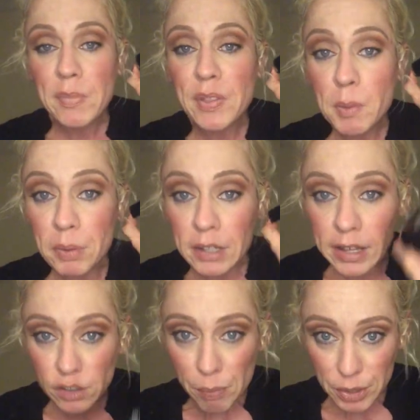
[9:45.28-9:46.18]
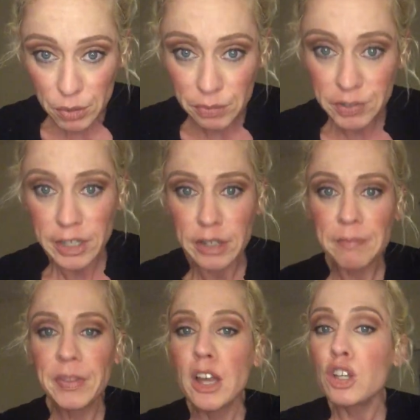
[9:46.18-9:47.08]
They blend beautifully.
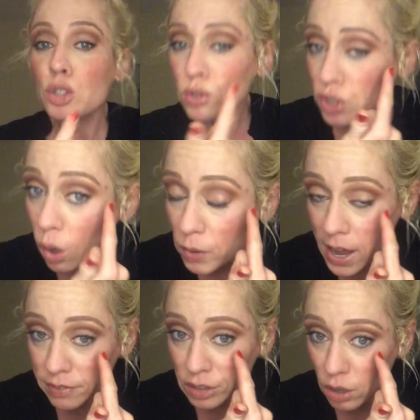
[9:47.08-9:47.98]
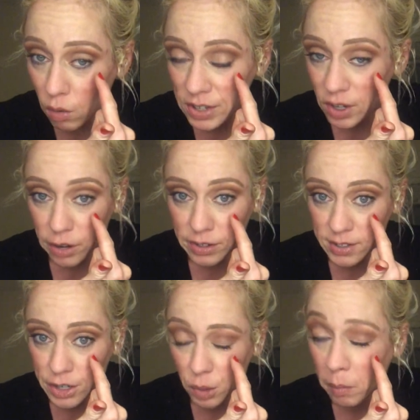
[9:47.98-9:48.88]
You don't have to go as hard as
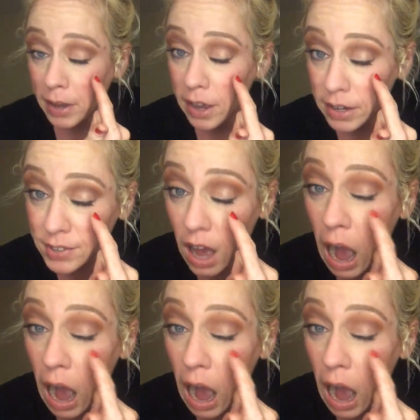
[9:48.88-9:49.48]
I do on my eyes.